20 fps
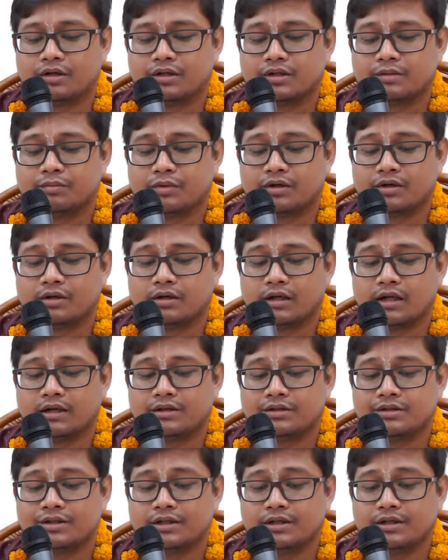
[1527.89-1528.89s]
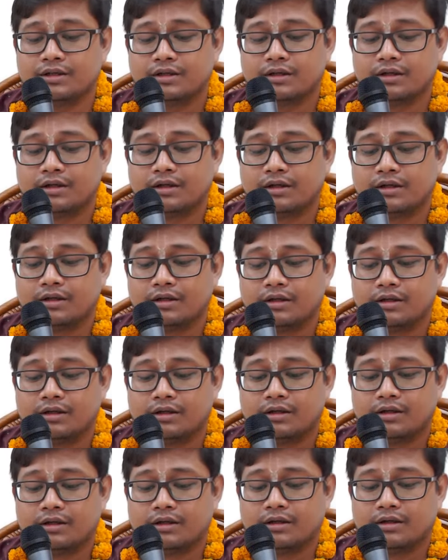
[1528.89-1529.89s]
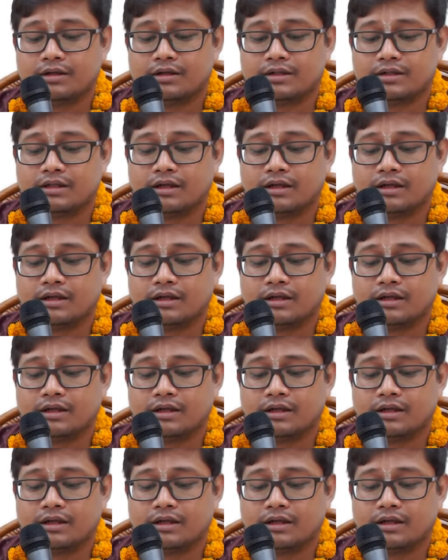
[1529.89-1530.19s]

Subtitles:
This material energy is